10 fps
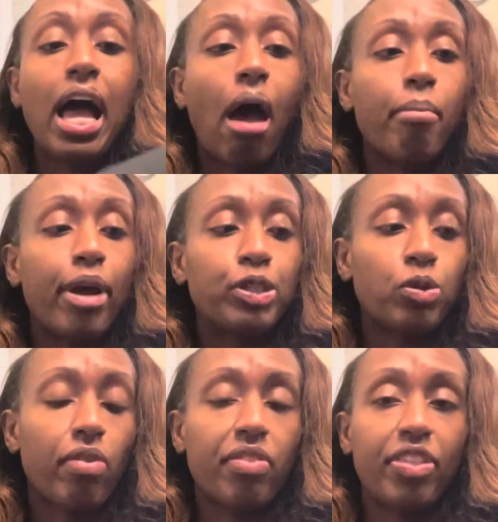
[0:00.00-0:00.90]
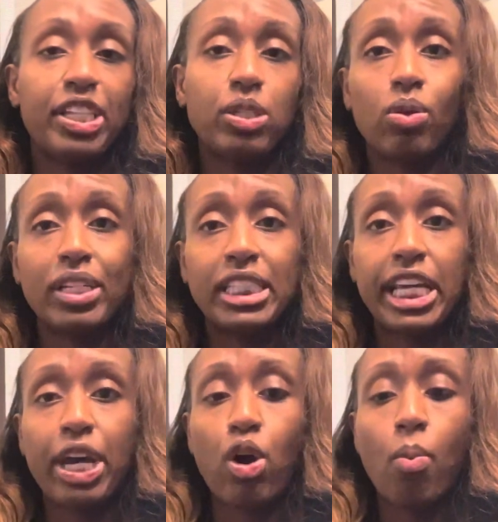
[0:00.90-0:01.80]
I'm not sure if everything's still on
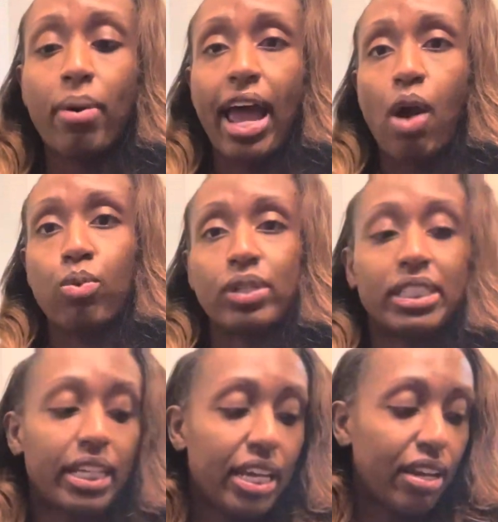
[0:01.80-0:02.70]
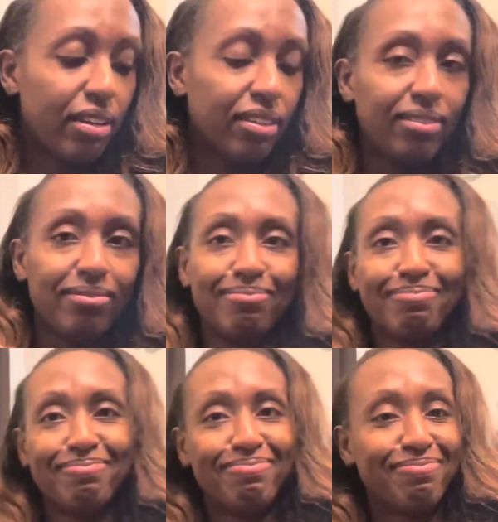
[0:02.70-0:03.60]
sale, but I will see.
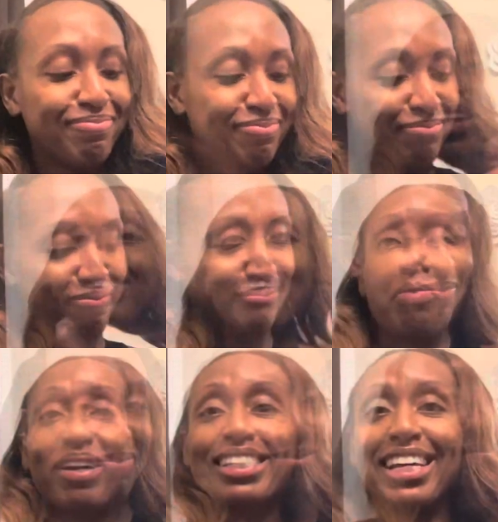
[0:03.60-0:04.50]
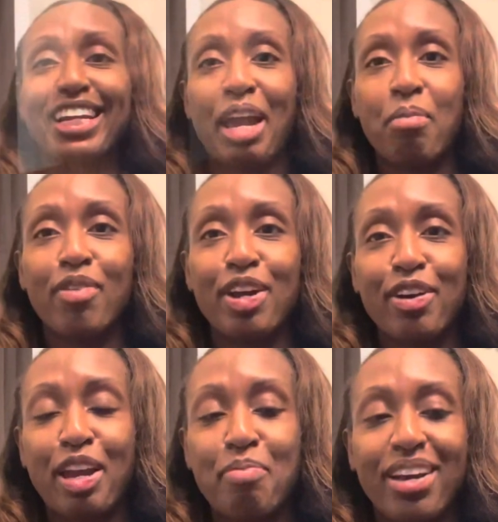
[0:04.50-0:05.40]
My son came over here and
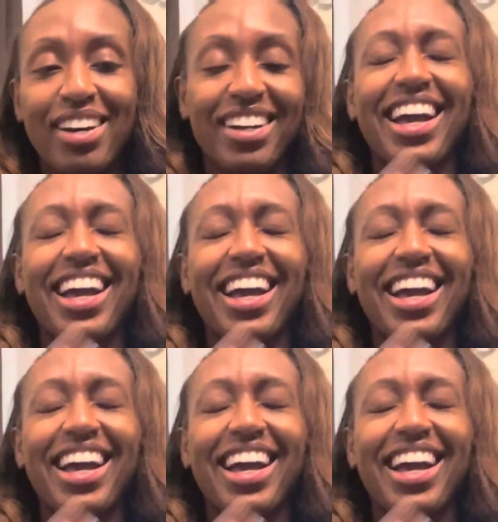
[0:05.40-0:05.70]
gave me a hug.